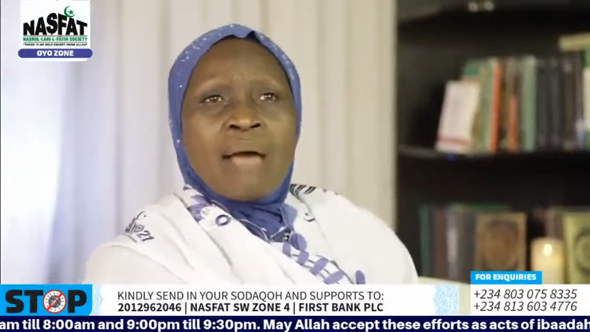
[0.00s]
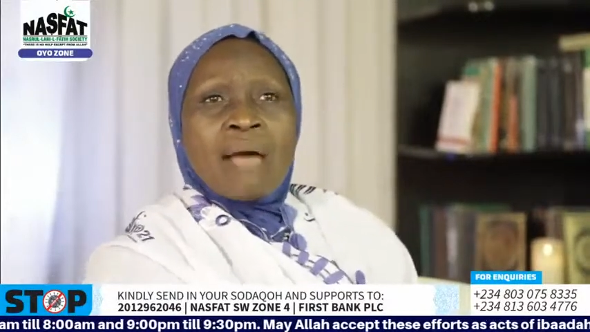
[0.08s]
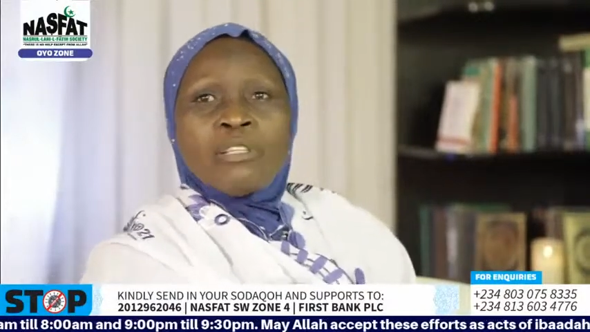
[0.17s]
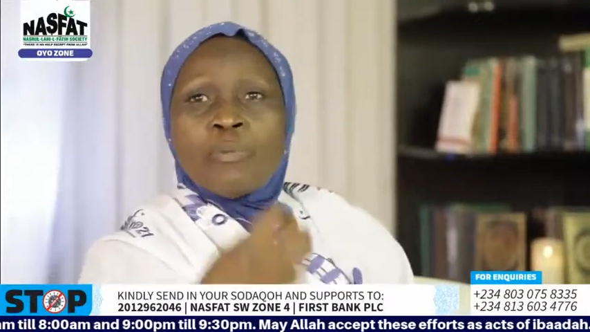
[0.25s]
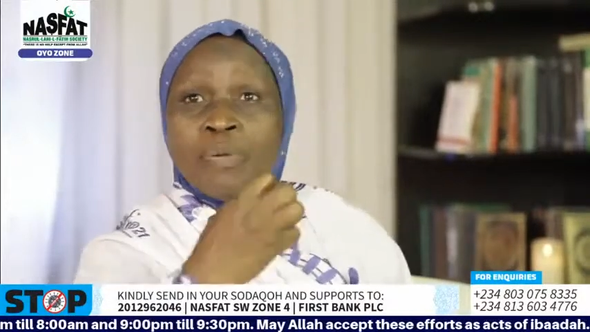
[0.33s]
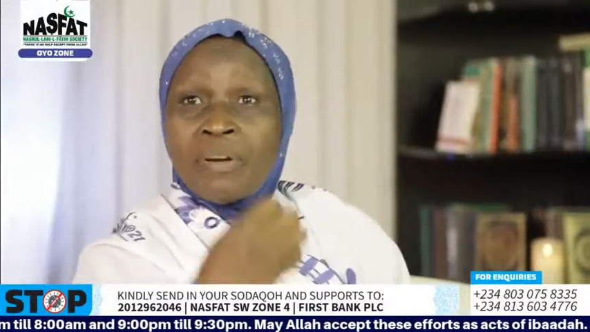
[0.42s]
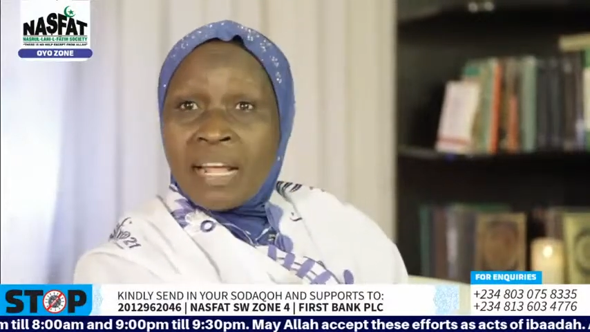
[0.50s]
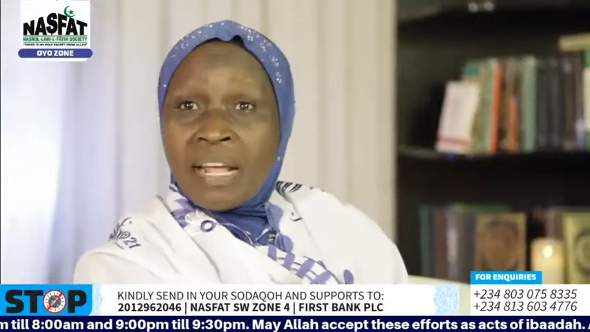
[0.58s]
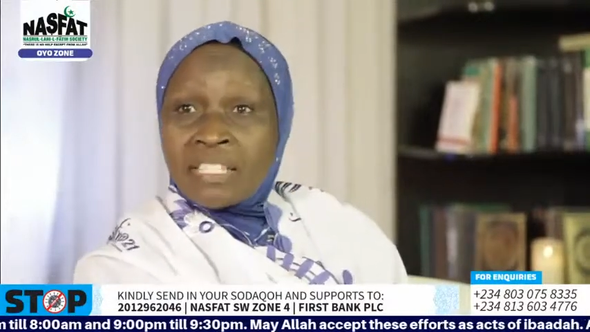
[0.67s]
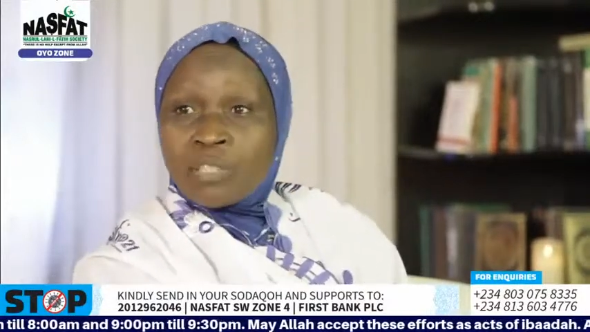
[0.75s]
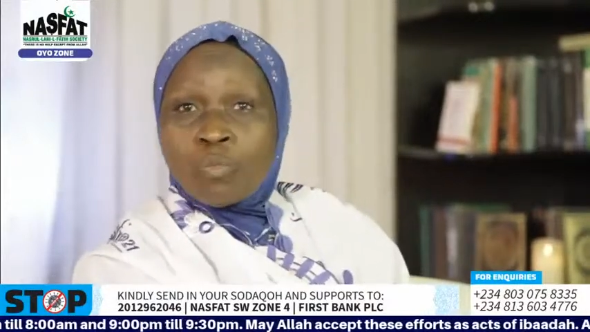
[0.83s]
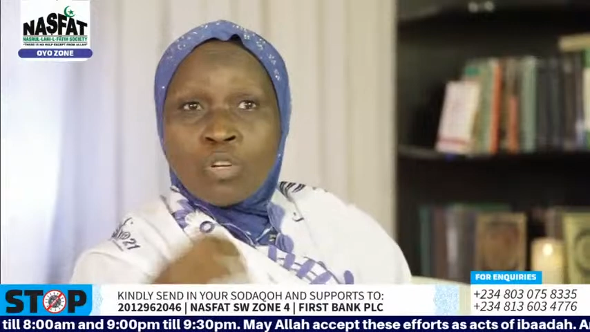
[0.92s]
and the
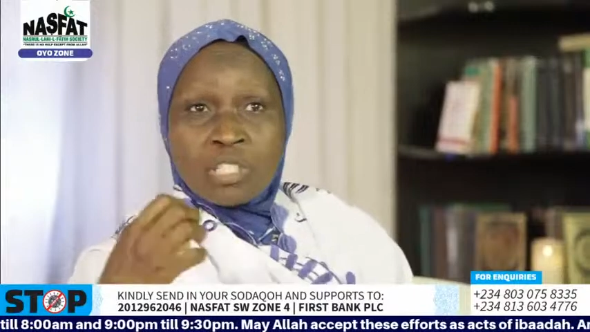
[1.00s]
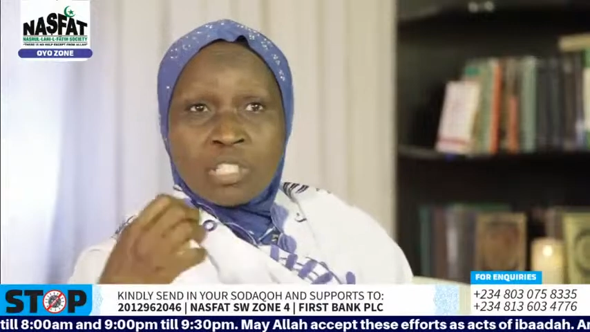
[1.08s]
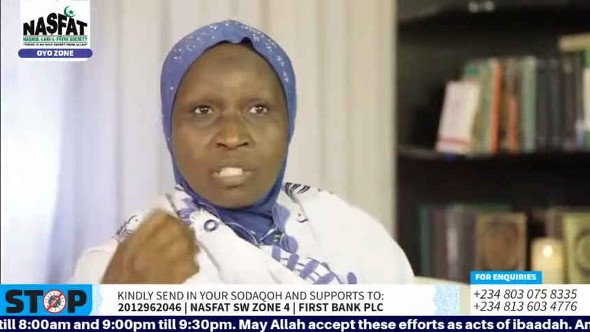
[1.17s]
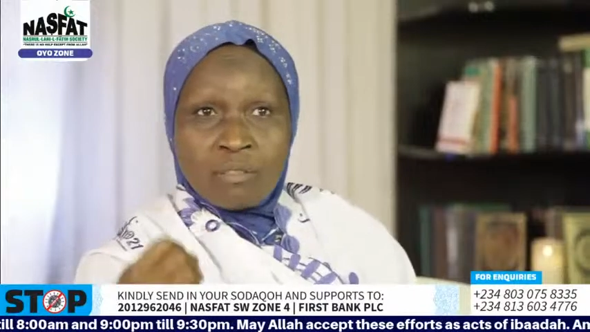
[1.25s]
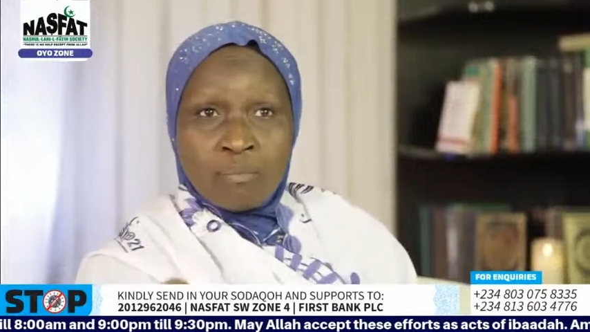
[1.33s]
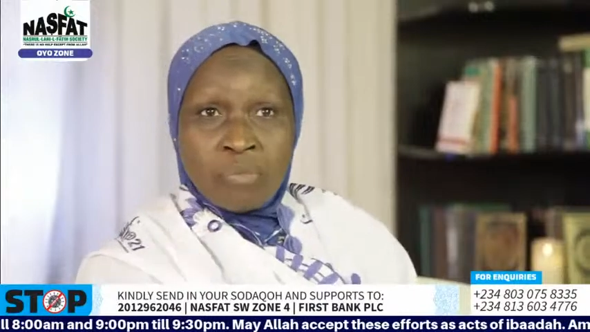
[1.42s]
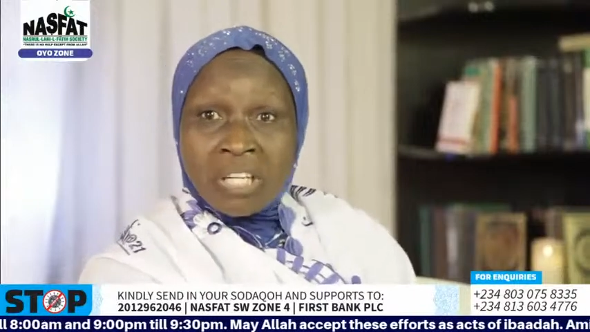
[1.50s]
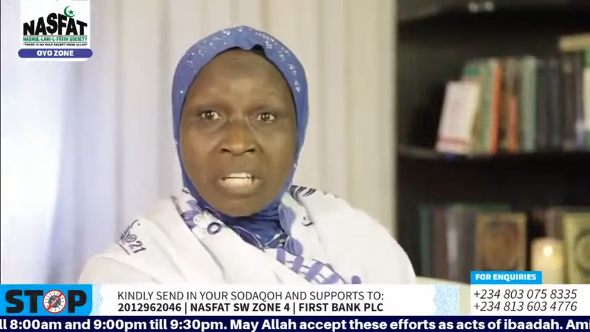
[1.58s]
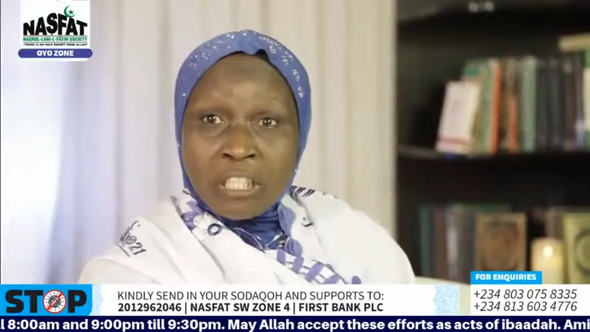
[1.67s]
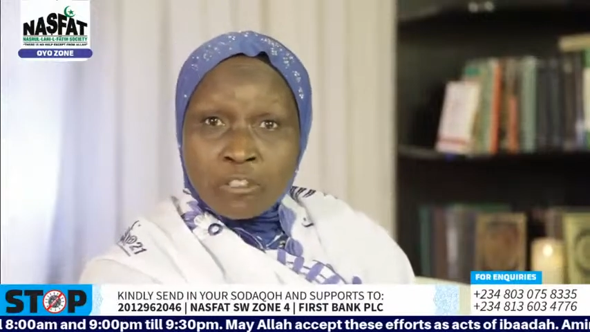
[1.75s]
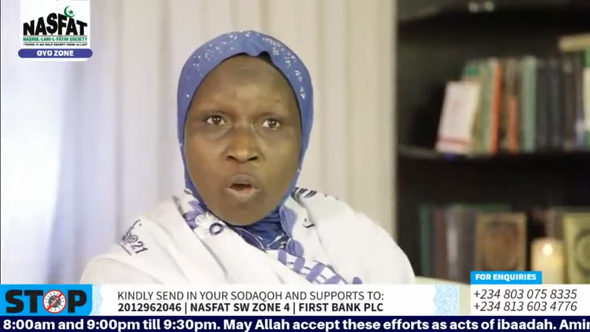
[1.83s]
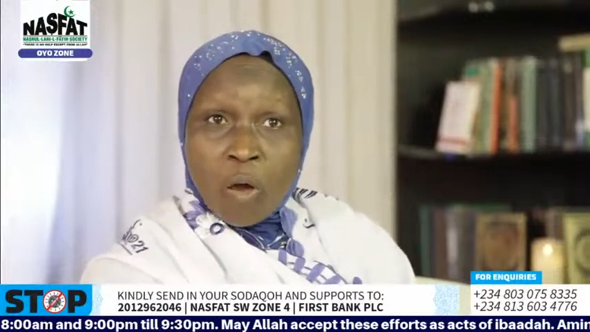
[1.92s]
parents must
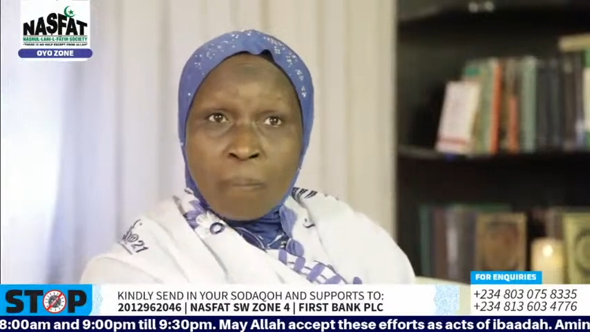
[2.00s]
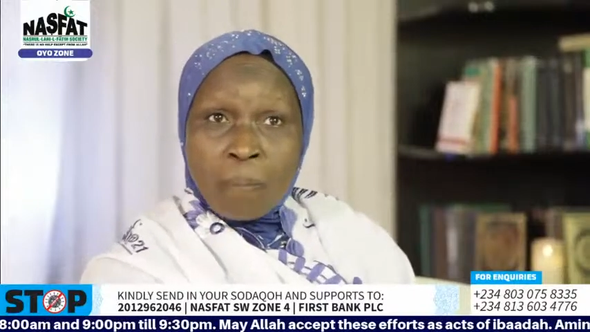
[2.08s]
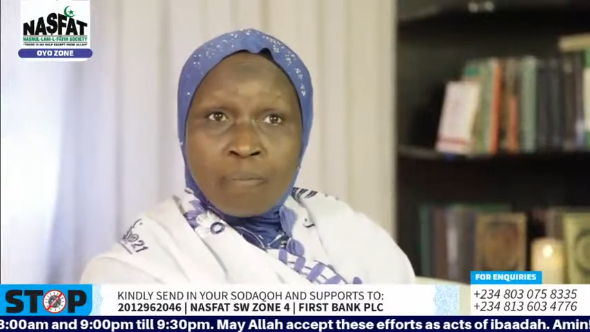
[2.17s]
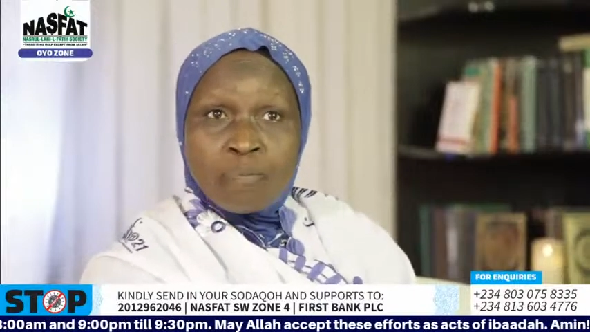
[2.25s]
monitor,